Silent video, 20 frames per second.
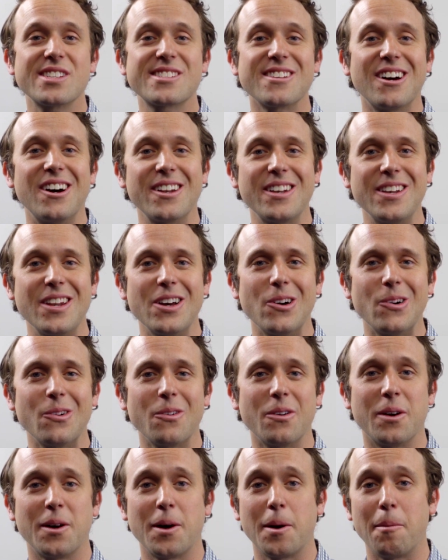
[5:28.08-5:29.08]
is
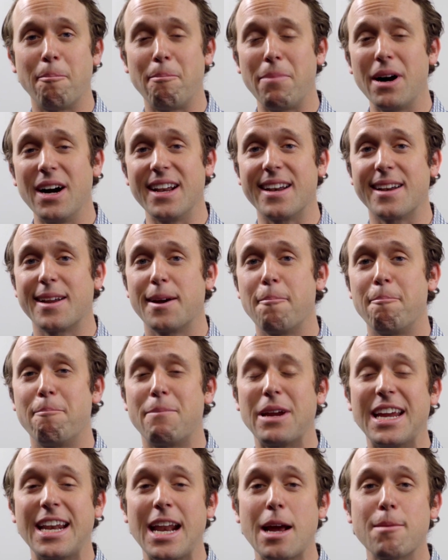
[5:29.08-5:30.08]
unknown, but
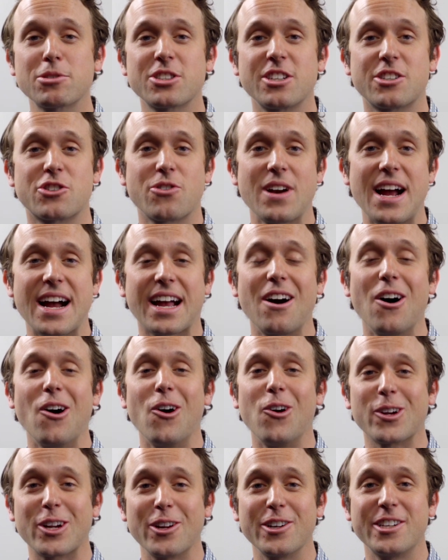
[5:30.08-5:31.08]
being able to track
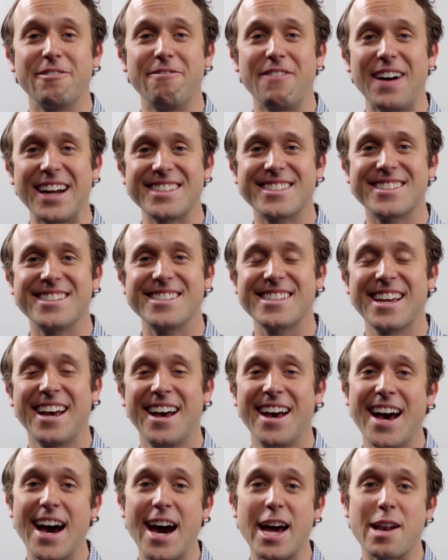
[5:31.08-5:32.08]
all your devices
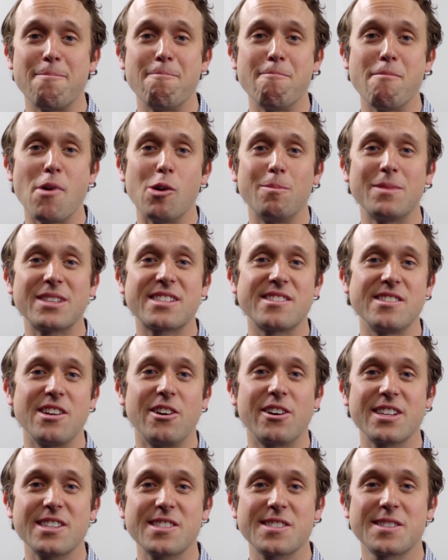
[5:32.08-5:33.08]
at a moment's
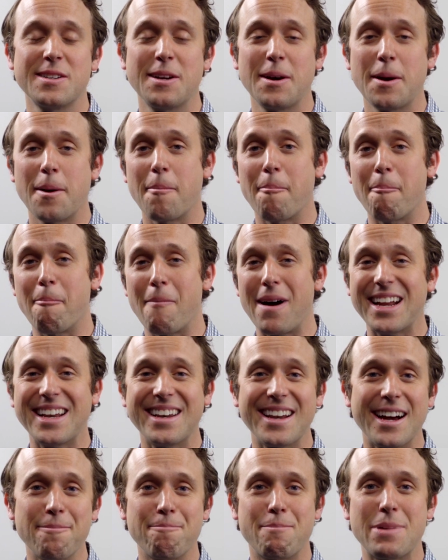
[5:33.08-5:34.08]
notice might
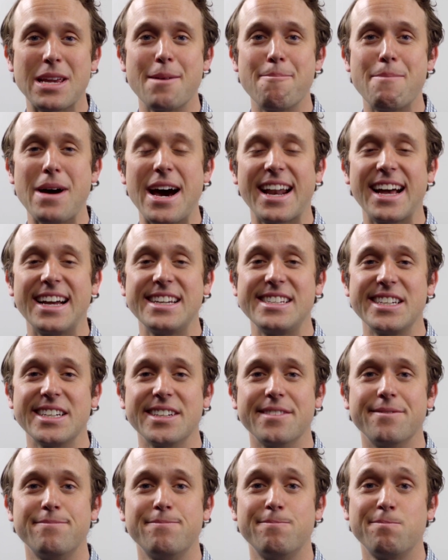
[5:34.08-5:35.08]
not be a bad idea.
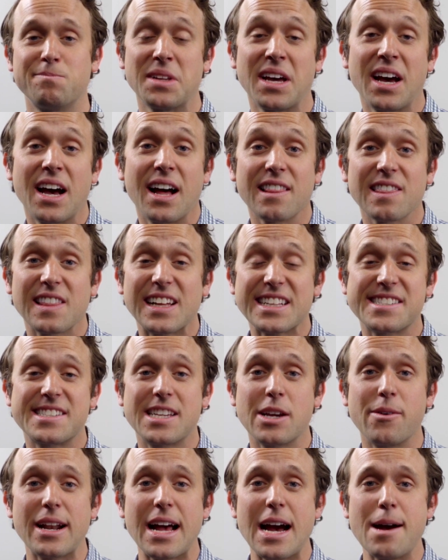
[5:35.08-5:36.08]
Let's see what